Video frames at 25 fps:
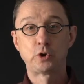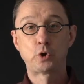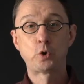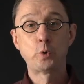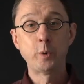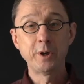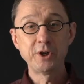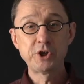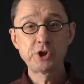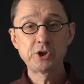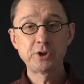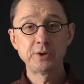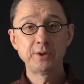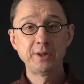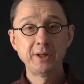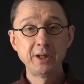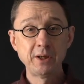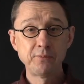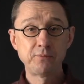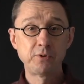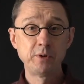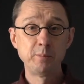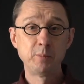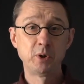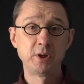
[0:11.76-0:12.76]
question
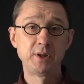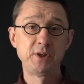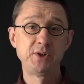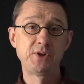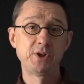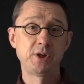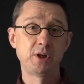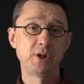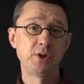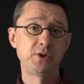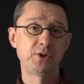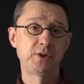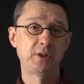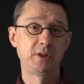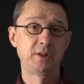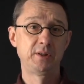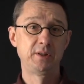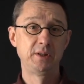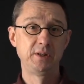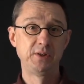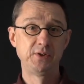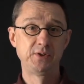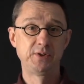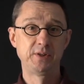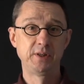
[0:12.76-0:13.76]
everybody's asking
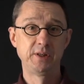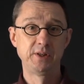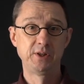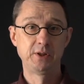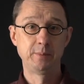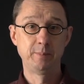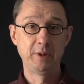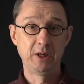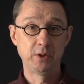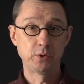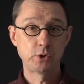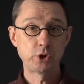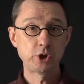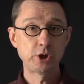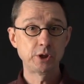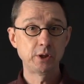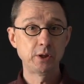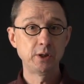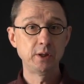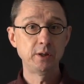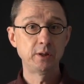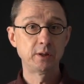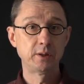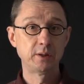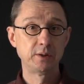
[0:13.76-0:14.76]
these days about
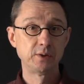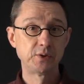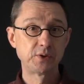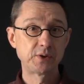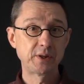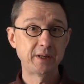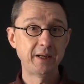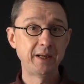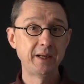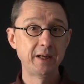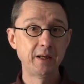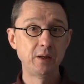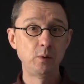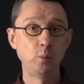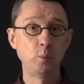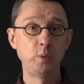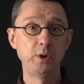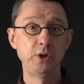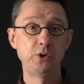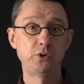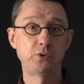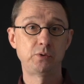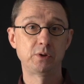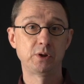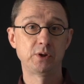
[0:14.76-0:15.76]
China is, can we
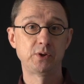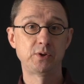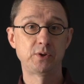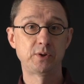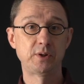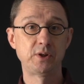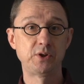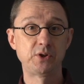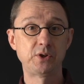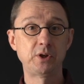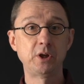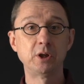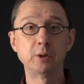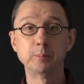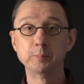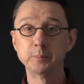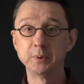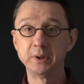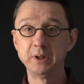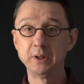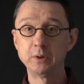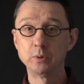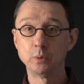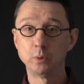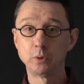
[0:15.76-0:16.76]
trust this
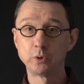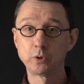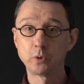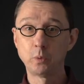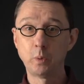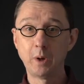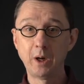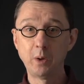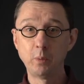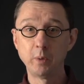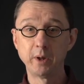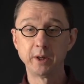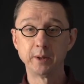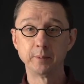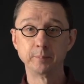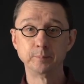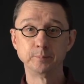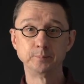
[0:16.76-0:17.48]
company called Huawei?